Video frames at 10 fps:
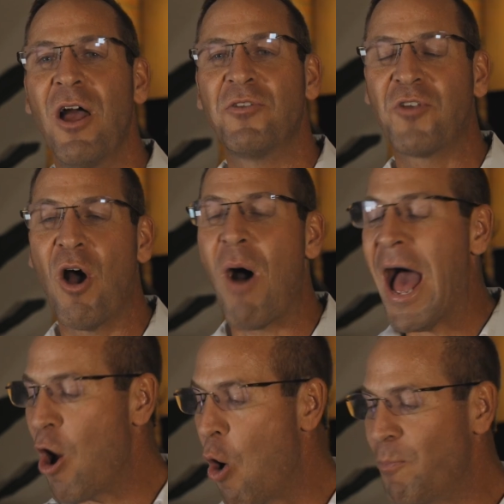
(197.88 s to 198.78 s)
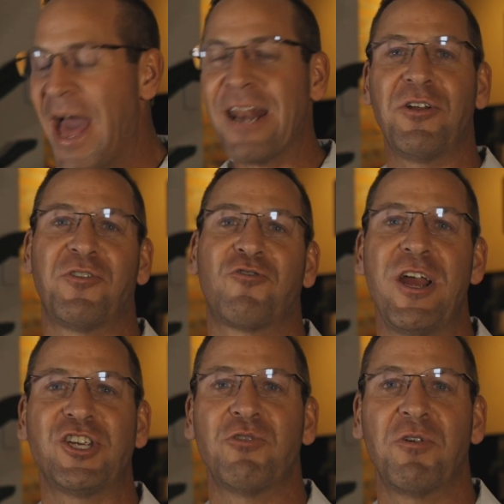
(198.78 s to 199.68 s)
So I hope that
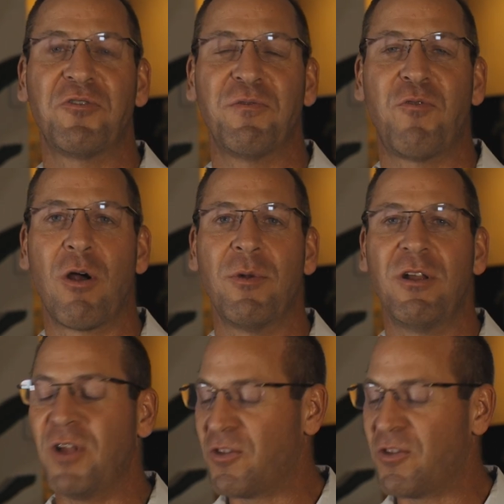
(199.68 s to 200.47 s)
illustration was informative.